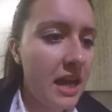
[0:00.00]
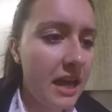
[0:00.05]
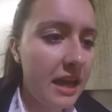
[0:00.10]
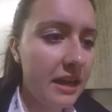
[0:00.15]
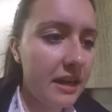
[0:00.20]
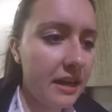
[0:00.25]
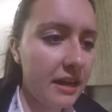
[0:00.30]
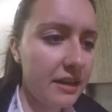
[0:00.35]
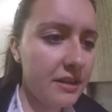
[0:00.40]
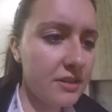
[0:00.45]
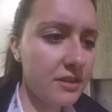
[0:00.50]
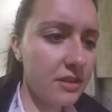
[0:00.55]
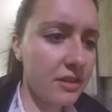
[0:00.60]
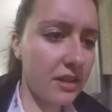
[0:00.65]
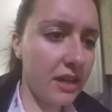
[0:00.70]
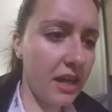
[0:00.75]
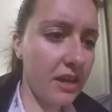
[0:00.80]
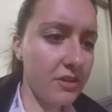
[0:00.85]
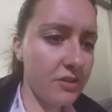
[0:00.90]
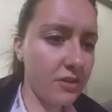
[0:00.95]
And, and
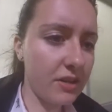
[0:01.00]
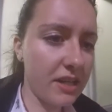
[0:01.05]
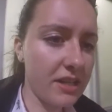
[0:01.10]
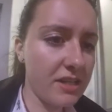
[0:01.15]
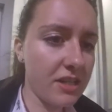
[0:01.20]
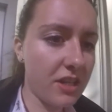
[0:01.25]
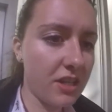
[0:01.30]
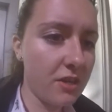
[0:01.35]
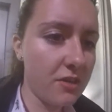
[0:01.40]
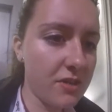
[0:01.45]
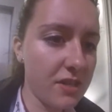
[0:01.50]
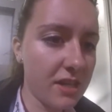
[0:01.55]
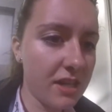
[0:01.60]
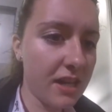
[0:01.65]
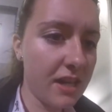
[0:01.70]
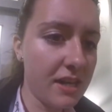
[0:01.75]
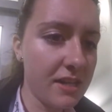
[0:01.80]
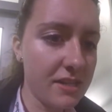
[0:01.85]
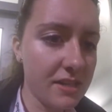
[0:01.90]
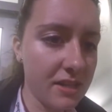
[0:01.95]
encountering his accusing
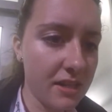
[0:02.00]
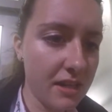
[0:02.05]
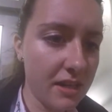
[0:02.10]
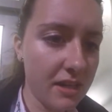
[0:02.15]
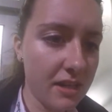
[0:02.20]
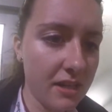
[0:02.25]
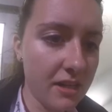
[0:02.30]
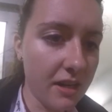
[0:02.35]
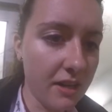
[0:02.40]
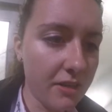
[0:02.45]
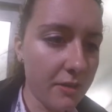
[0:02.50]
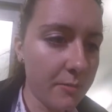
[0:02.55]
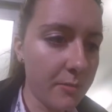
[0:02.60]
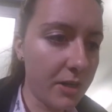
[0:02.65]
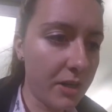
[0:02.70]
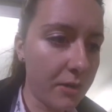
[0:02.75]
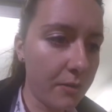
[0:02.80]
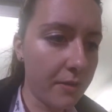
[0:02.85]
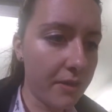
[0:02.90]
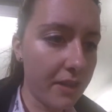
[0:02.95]
eyes in another
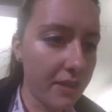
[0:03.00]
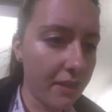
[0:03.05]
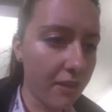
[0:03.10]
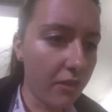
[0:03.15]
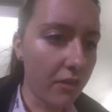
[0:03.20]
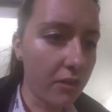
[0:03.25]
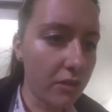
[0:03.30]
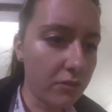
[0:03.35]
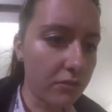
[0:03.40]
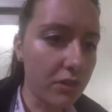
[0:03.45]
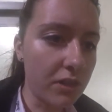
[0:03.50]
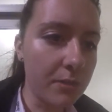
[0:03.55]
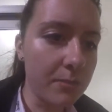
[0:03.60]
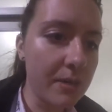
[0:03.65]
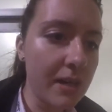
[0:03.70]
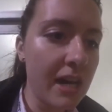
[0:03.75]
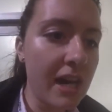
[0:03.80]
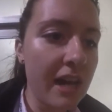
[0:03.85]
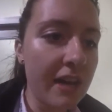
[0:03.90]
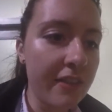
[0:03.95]
mirror within the little room,
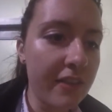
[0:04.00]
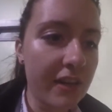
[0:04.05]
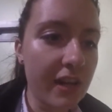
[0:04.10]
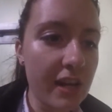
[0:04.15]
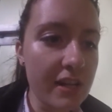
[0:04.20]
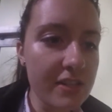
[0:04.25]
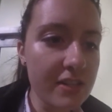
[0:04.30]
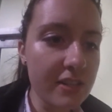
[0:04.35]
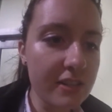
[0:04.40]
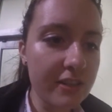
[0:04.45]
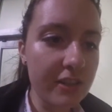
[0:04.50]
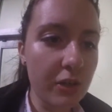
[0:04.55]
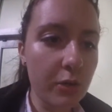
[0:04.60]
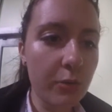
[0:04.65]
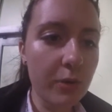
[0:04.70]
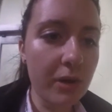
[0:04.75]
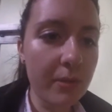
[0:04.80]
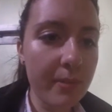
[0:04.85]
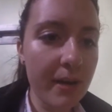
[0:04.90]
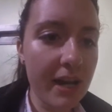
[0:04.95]
the consul had the
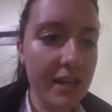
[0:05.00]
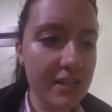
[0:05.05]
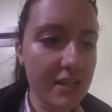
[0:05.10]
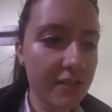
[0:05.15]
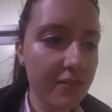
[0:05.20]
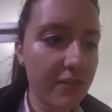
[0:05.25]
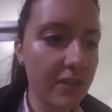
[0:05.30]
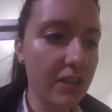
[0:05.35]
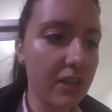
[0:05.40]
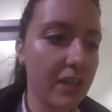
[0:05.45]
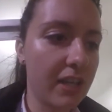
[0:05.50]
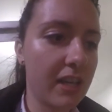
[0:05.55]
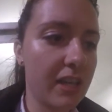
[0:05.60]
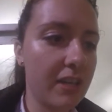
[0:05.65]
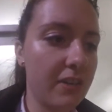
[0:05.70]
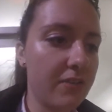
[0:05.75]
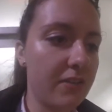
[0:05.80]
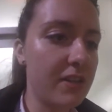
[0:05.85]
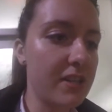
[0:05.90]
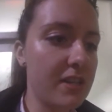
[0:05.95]
queer passing feeling
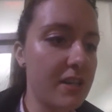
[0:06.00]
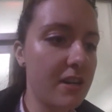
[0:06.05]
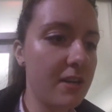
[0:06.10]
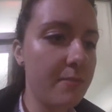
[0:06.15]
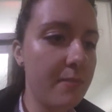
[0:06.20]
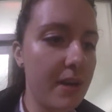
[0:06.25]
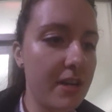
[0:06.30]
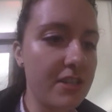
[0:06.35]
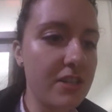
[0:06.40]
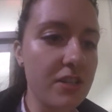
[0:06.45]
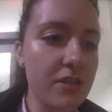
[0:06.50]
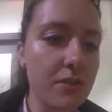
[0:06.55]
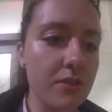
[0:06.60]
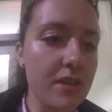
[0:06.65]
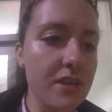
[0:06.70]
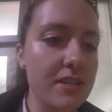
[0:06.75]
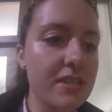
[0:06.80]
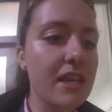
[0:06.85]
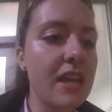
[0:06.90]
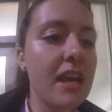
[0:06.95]
he'd risen in bed to do
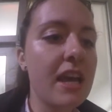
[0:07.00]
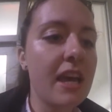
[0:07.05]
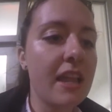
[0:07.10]
this,